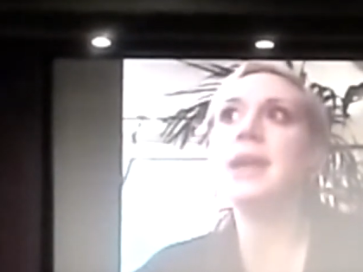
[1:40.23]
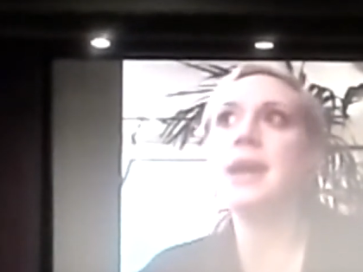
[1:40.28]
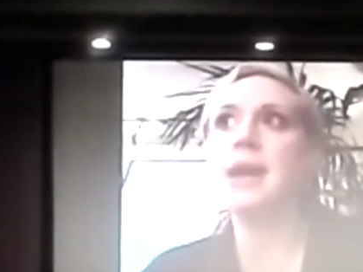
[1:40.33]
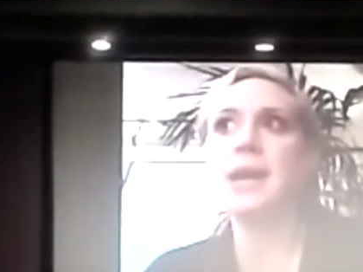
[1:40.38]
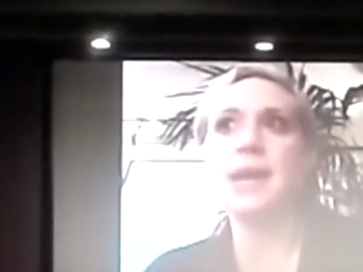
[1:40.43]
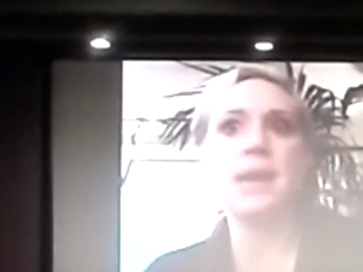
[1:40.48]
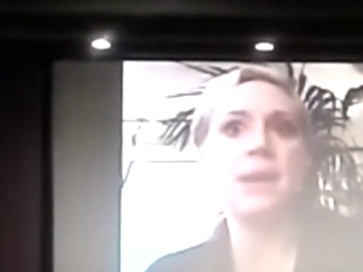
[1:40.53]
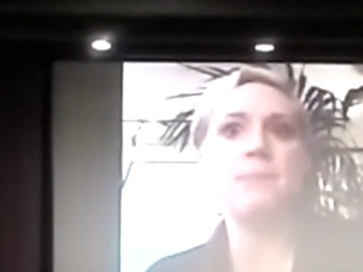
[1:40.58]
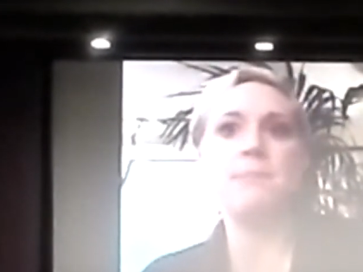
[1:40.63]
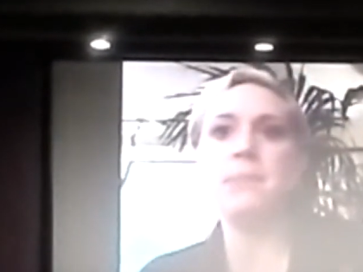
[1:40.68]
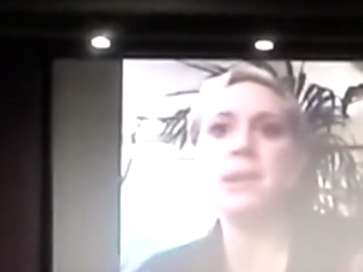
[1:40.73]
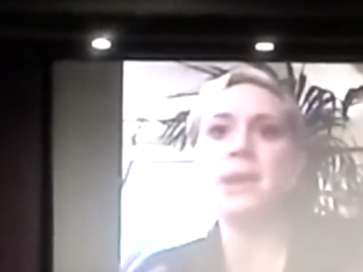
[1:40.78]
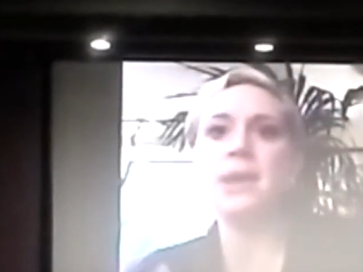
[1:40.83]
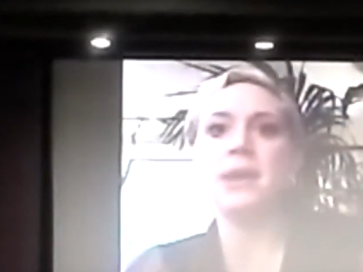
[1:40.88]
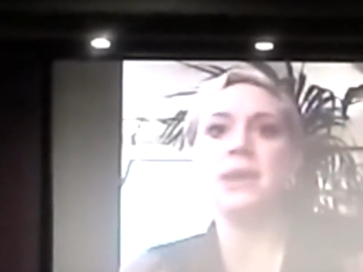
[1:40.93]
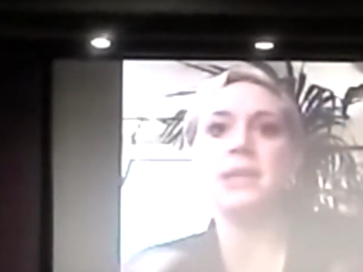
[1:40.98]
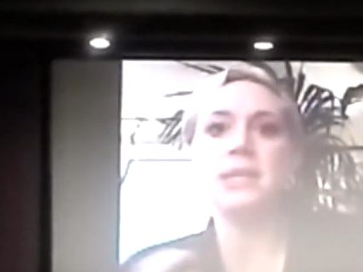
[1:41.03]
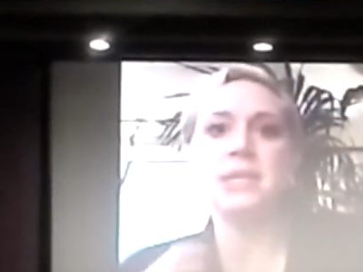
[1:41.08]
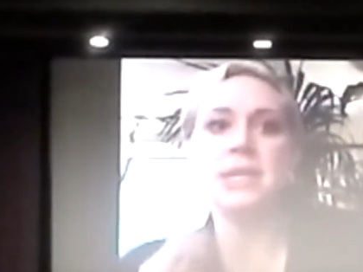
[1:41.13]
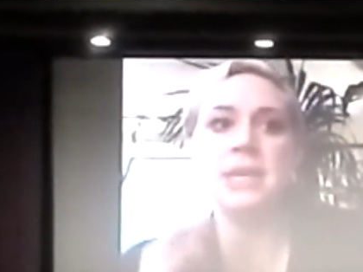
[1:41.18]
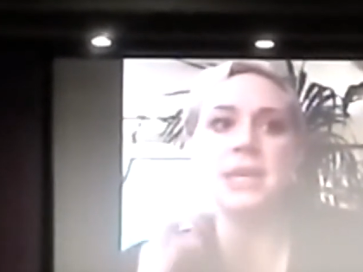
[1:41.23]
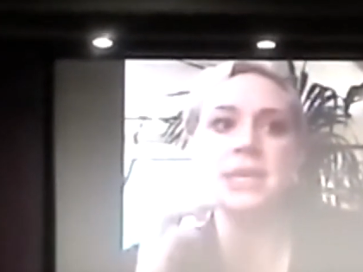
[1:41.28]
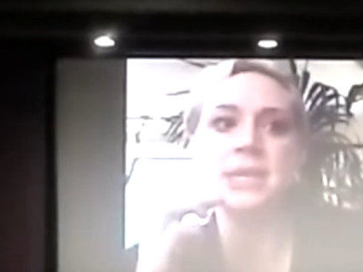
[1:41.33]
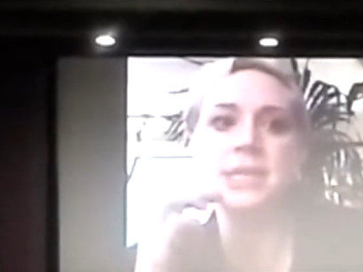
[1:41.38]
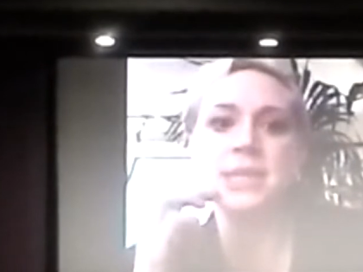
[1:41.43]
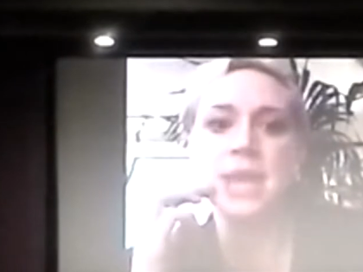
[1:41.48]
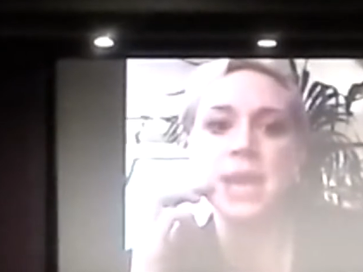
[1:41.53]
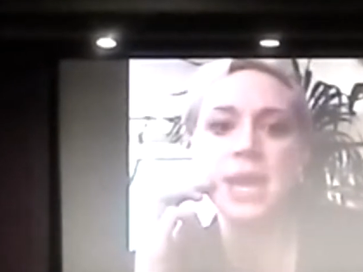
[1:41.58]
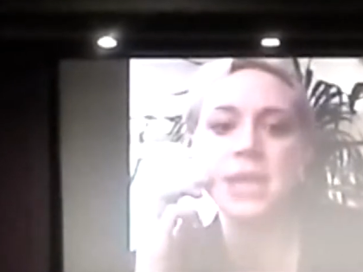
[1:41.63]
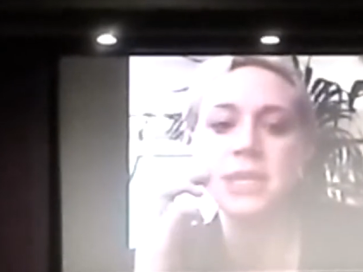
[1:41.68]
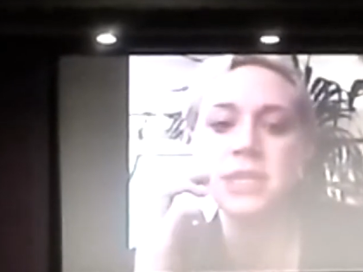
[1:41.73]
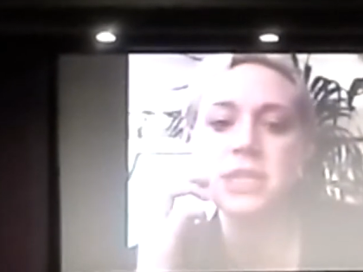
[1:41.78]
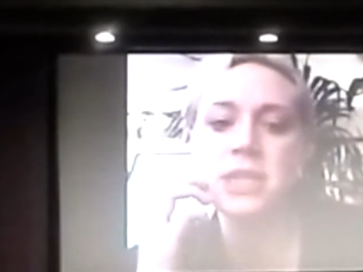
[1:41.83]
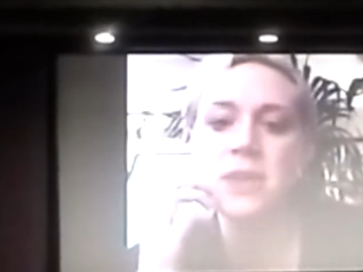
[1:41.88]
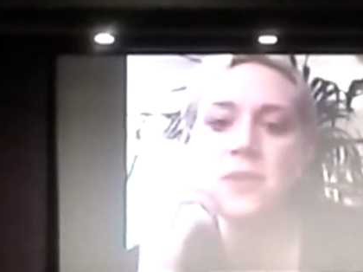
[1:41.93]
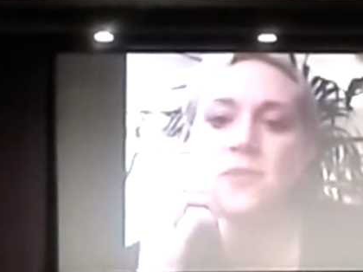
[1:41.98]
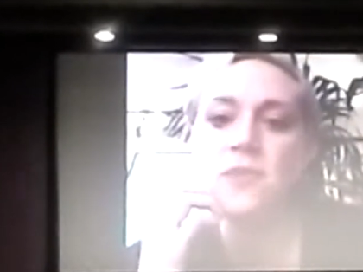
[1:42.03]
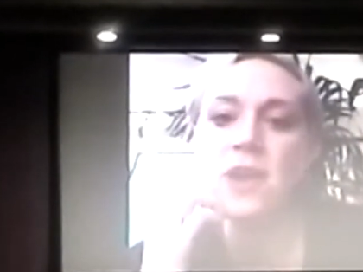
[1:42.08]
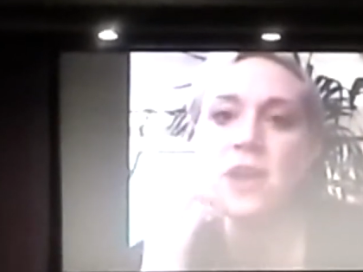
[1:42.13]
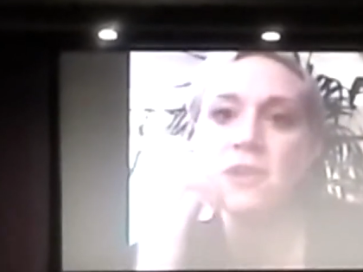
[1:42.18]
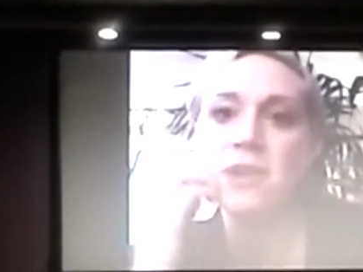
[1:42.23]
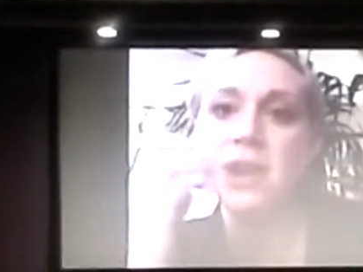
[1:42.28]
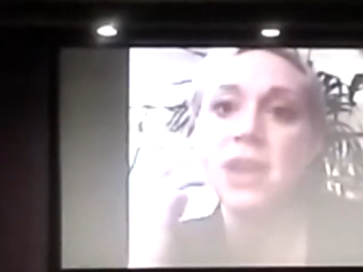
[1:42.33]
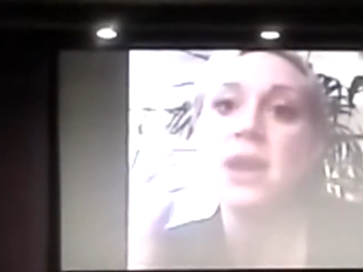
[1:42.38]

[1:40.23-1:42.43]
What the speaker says: had my ideas, and she very